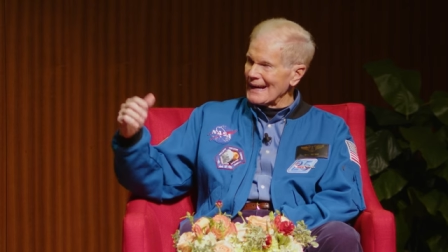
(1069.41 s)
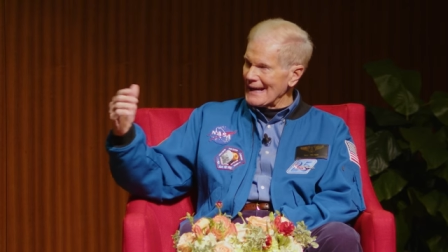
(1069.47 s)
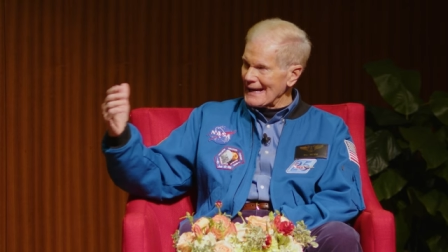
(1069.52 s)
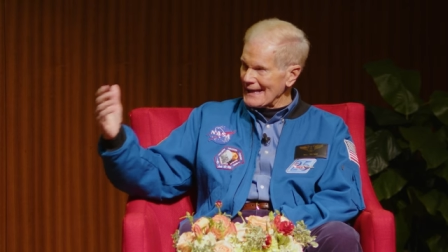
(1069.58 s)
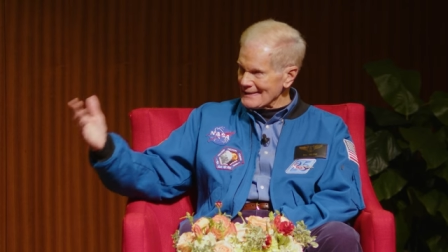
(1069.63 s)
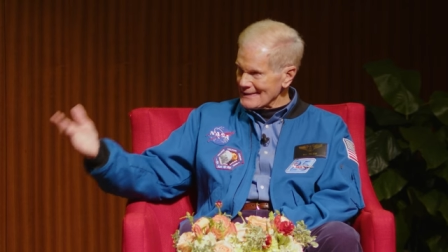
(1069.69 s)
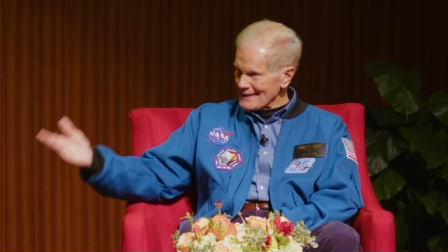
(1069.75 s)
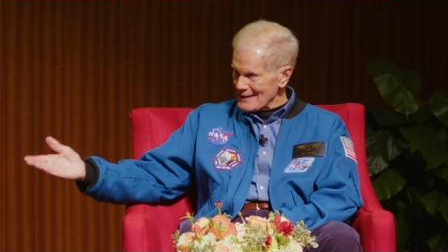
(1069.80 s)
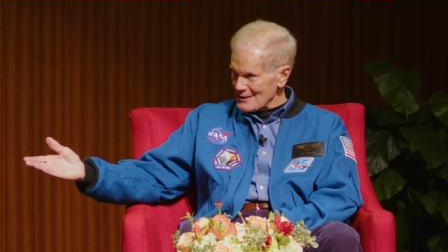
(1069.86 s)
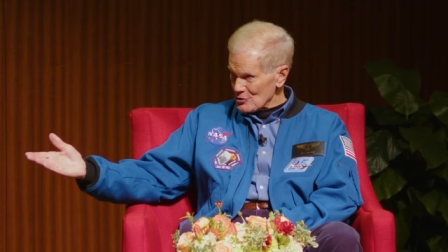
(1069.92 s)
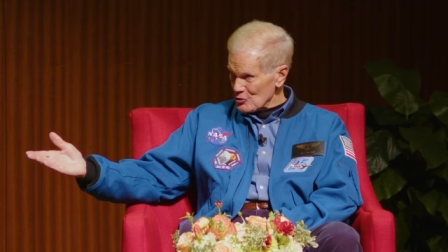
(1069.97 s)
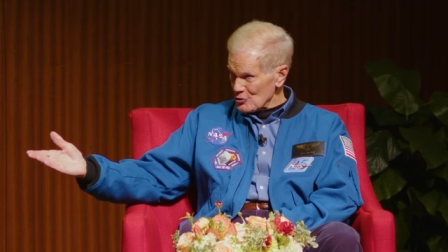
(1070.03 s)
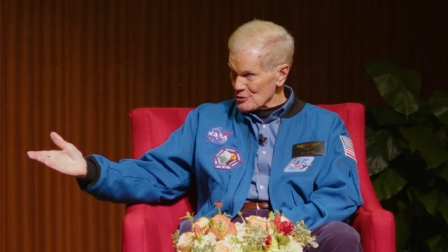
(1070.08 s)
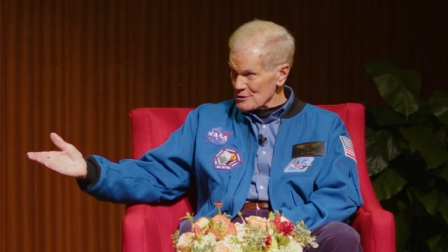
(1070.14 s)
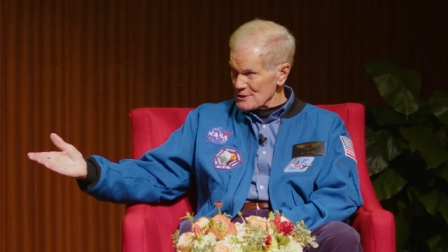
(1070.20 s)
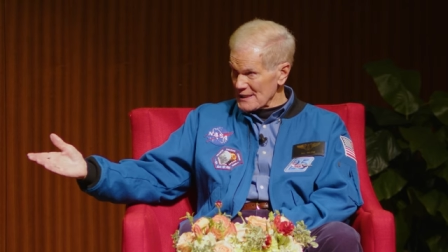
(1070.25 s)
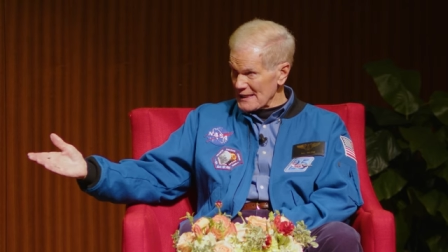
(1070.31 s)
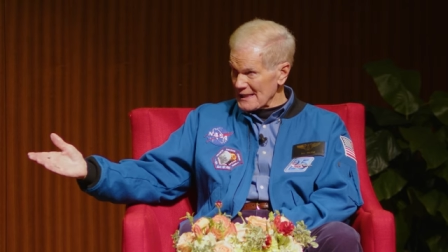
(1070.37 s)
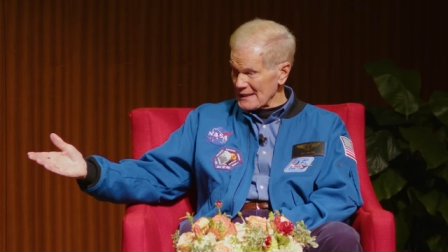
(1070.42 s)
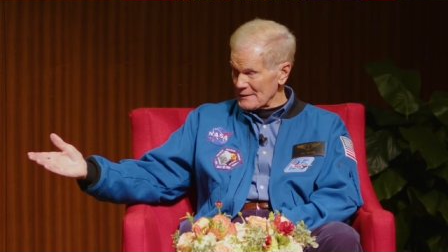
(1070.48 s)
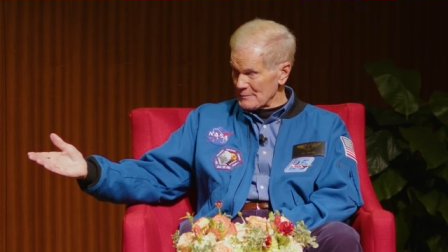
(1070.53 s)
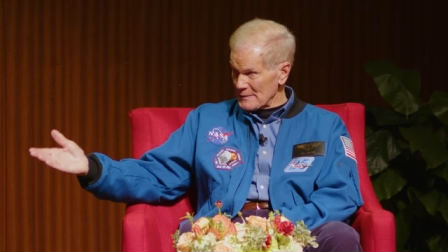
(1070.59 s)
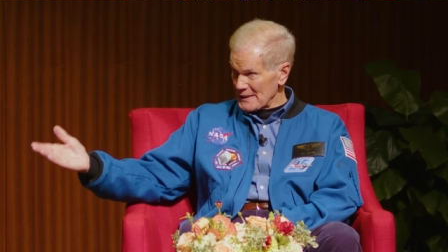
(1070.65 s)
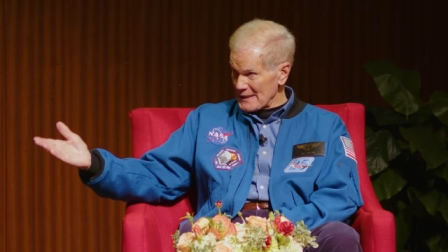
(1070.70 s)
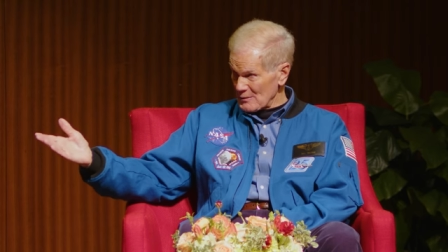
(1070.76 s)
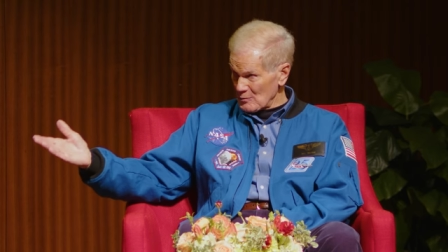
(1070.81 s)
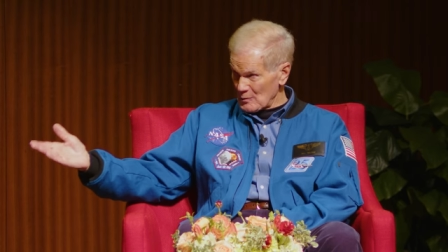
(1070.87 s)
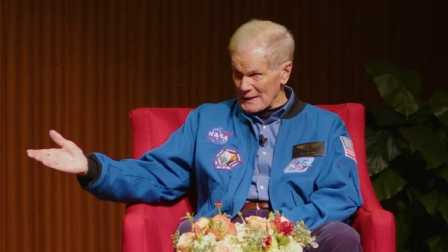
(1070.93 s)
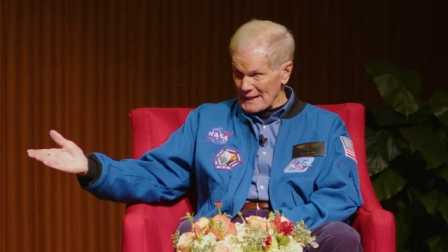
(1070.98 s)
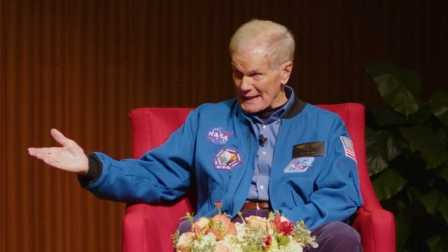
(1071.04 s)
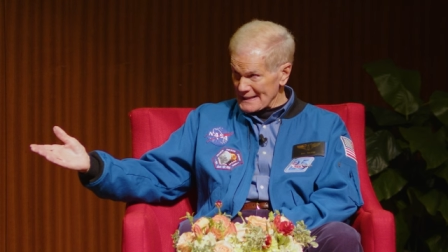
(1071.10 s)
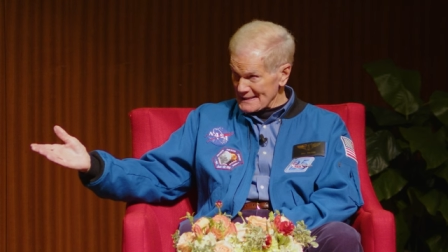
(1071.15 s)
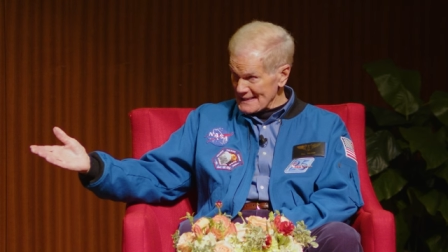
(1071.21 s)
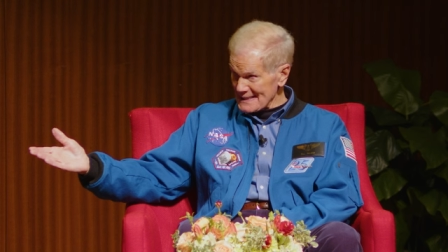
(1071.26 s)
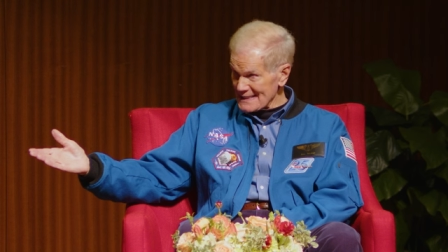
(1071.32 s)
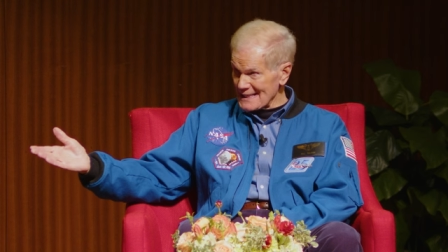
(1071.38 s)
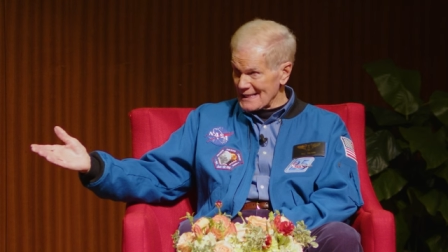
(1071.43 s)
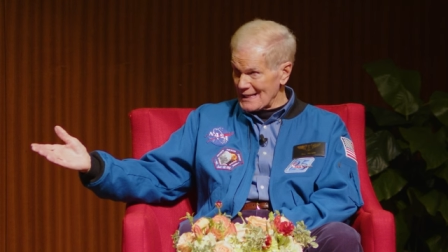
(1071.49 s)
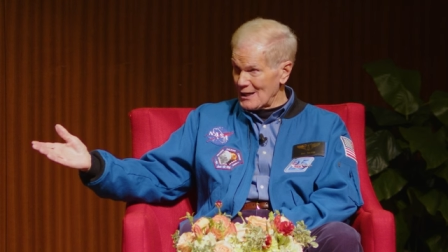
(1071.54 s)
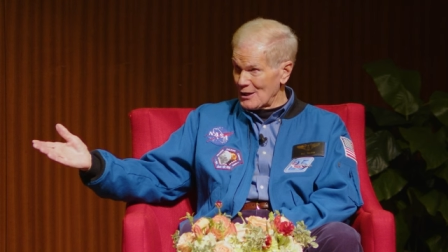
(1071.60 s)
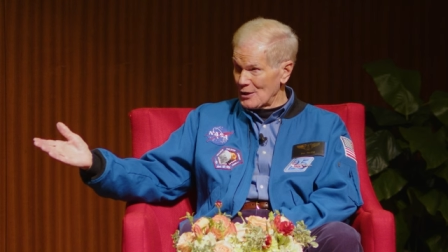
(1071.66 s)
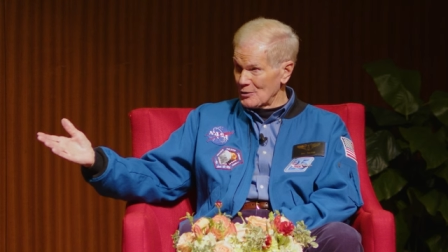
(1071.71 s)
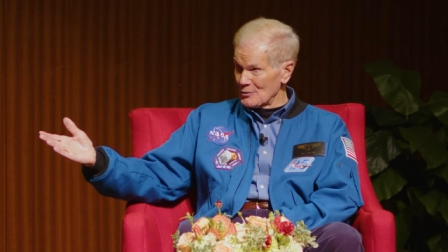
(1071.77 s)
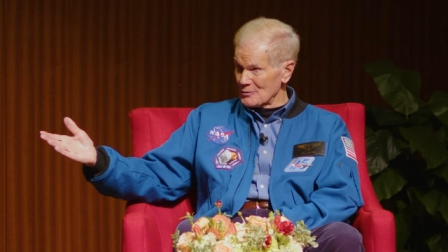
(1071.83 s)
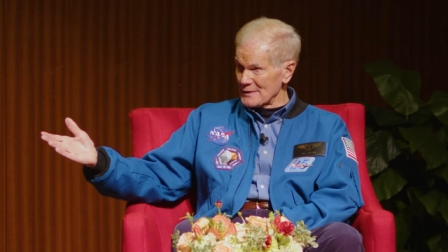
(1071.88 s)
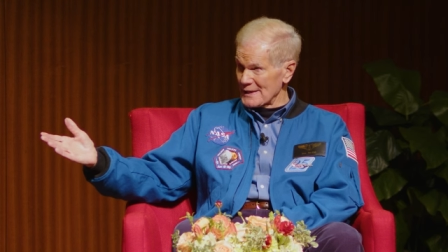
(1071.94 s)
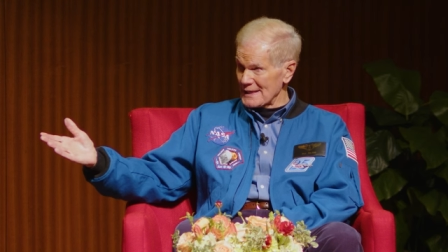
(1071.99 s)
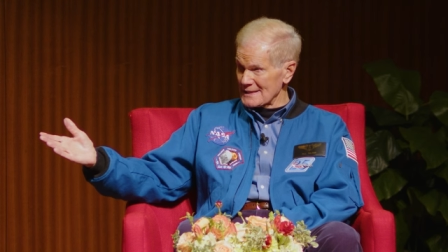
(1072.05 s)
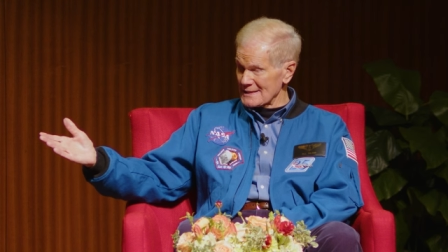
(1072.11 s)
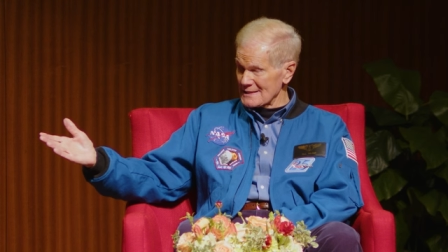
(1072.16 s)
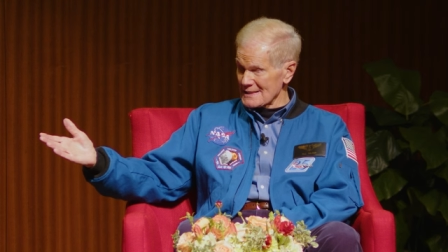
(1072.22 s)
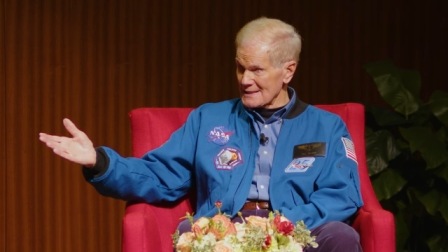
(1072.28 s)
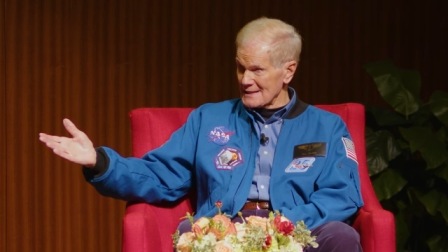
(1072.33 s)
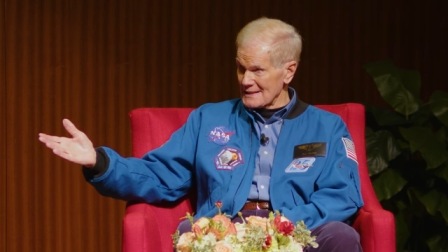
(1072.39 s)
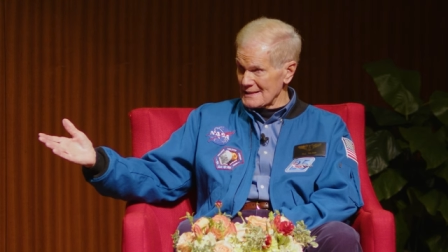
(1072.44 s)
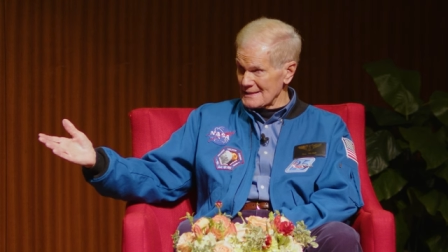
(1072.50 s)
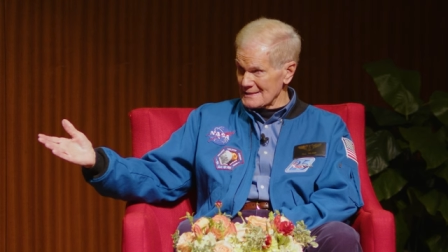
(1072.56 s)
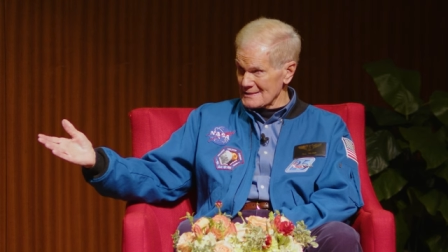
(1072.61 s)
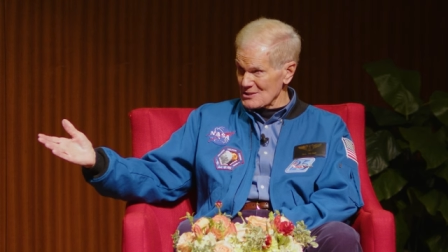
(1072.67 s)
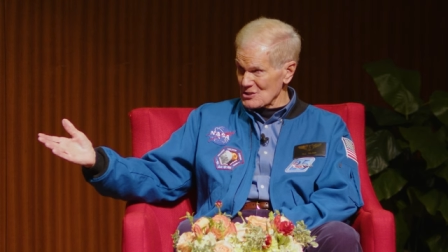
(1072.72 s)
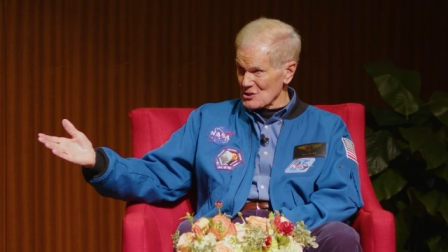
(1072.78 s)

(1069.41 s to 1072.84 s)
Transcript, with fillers: And then you're telling me what I didn't know that uh,